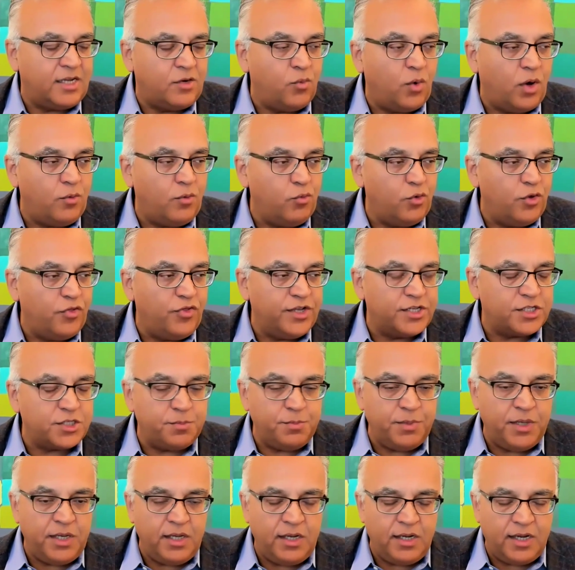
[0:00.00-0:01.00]
And what would
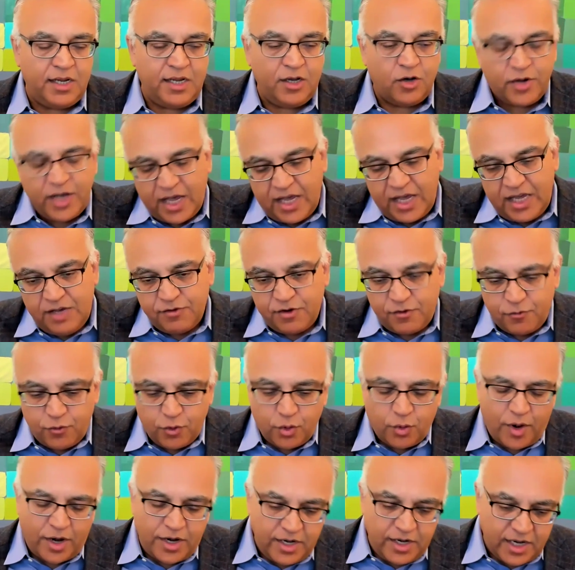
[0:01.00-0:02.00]
this mean? Okay, even if
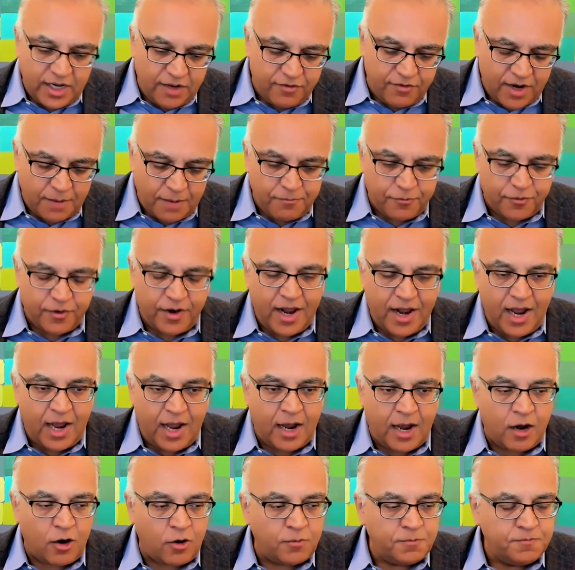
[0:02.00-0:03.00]
we're ready to give it up for
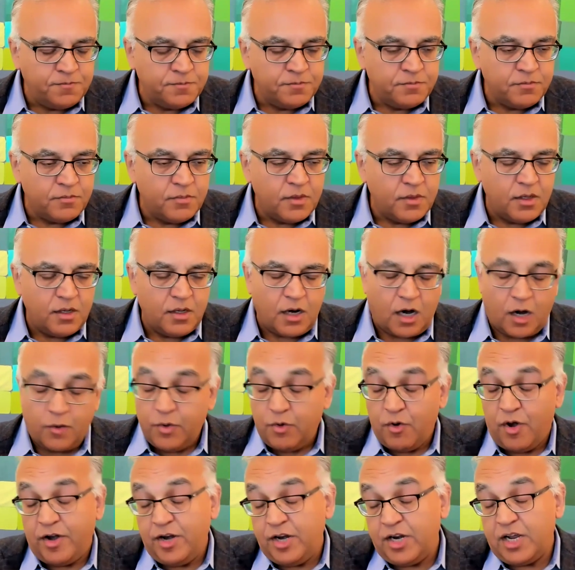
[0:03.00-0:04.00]
now, are
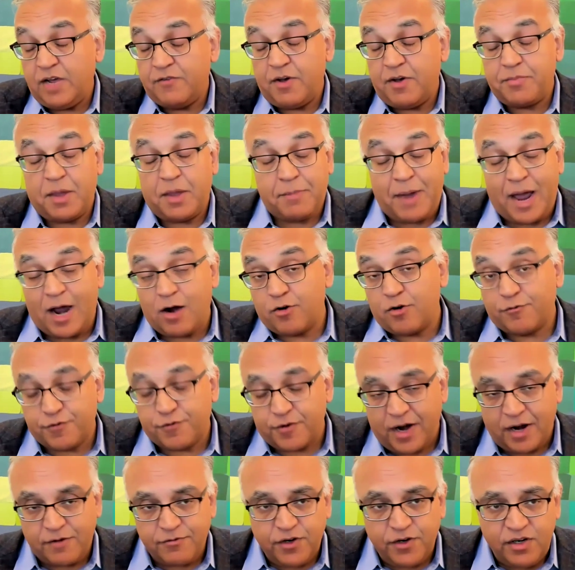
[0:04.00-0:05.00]
we ready to give up that power
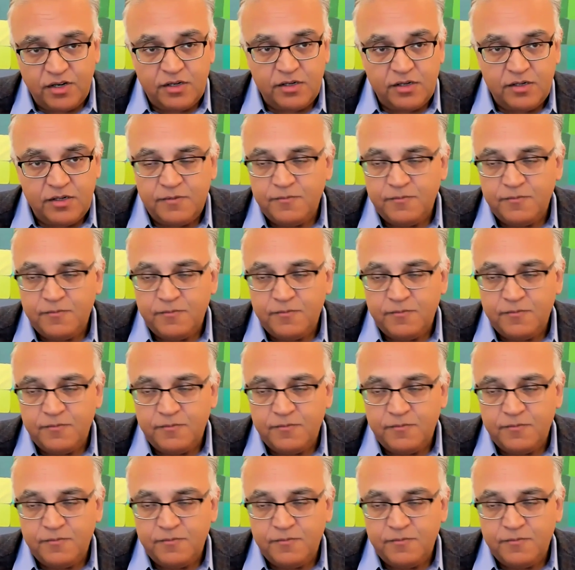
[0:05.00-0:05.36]
forever?